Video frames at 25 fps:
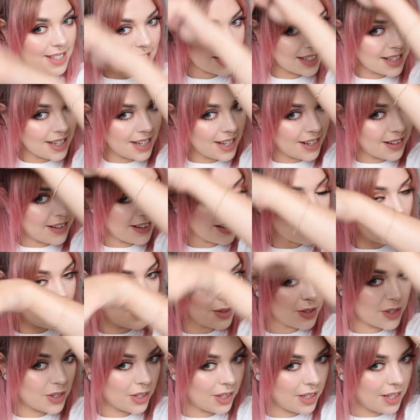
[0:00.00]
and here I
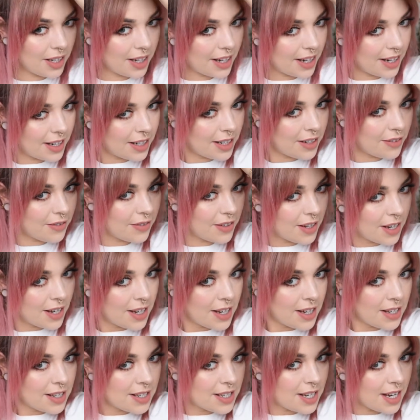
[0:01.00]
usually kind of
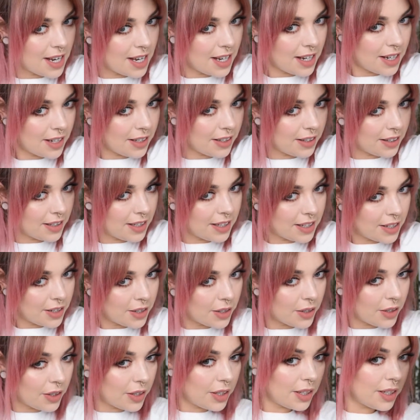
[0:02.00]
take a
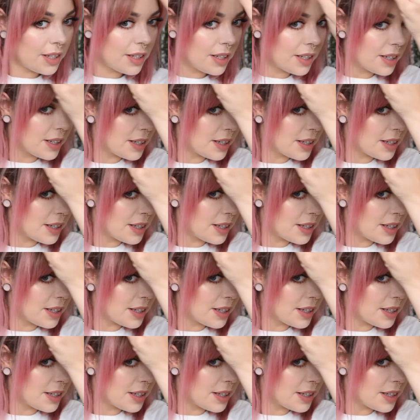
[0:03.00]
little